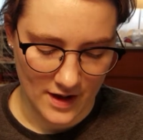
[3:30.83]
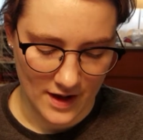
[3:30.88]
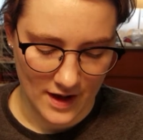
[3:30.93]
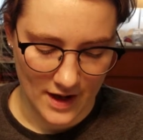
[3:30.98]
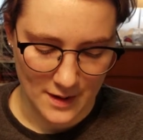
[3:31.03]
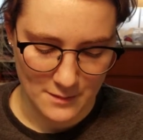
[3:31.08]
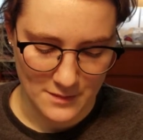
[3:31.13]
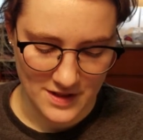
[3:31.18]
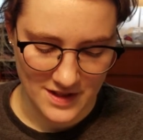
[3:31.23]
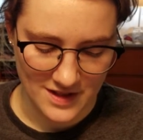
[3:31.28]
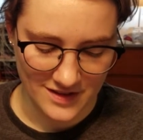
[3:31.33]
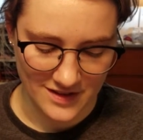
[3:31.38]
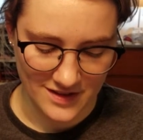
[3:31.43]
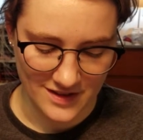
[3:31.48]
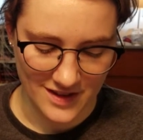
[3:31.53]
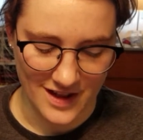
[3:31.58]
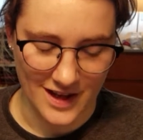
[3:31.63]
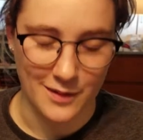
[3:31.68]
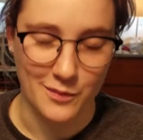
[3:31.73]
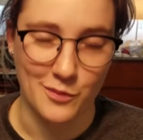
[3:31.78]
I mean,
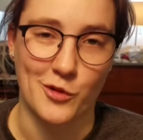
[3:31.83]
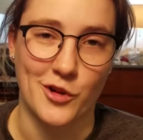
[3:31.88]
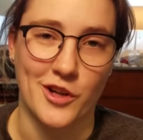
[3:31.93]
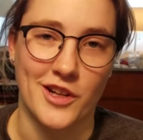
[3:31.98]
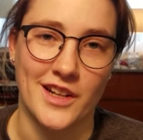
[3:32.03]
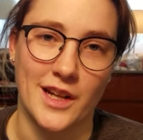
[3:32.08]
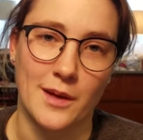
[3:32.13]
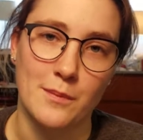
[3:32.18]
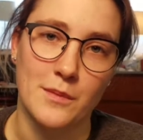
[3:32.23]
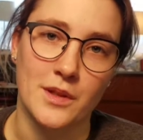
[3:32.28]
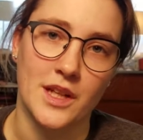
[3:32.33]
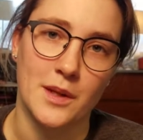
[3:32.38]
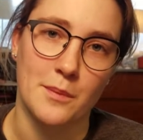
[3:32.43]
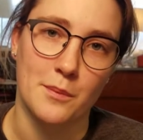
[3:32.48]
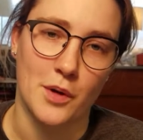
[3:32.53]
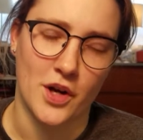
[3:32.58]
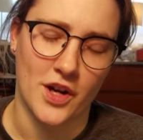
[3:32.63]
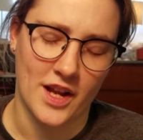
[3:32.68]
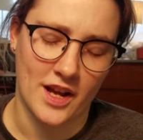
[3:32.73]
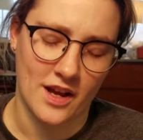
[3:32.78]
I'm worried I'm gonna
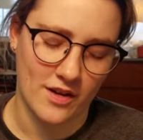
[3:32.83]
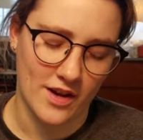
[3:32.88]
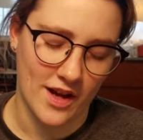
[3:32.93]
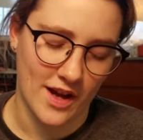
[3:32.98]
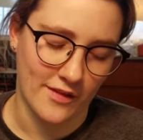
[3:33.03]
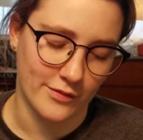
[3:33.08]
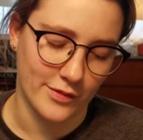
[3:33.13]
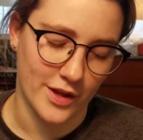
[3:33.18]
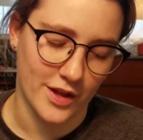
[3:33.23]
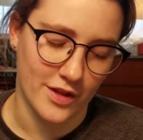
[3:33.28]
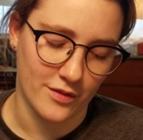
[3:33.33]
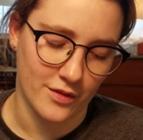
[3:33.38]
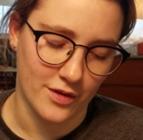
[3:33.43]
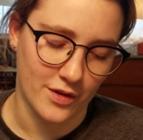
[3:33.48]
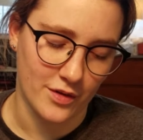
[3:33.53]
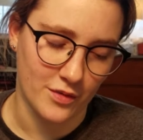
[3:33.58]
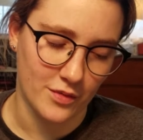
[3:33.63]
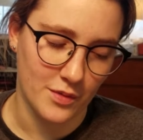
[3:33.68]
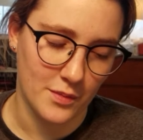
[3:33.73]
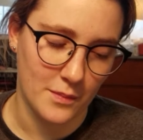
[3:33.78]
burn out halfway
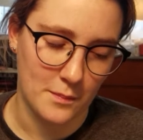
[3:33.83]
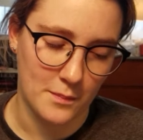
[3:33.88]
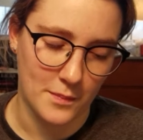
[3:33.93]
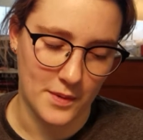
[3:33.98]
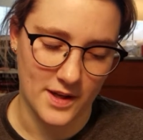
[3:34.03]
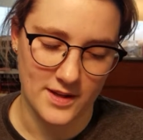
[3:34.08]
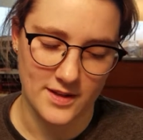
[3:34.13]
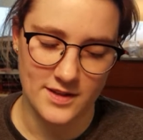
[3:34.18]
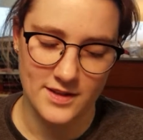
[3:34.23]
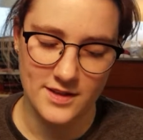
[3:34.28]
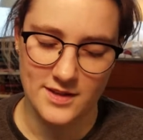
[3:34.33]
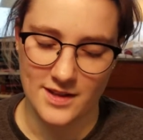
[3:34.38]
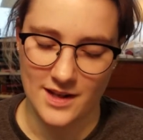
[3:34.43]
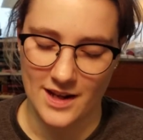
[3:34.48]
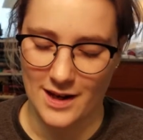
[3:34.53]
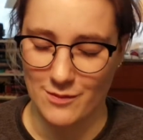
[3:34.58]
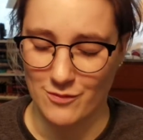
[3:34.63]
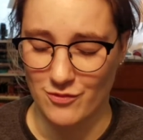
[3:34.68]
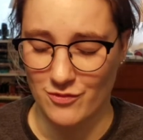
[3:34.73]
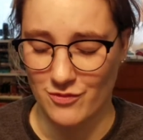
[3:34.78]
through, but
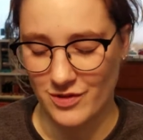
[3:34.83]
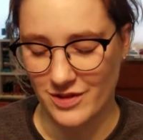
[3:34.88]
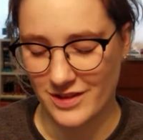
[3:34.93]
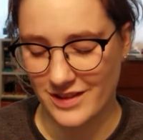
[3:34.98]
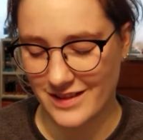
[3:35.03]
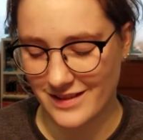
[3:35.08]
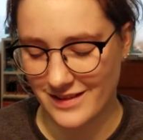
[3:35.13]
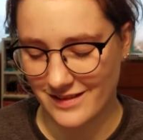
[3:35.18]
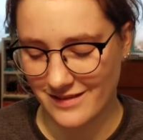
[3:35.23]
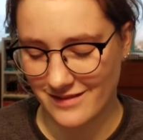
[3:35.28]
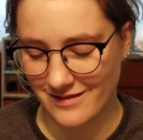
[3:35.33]
I'm really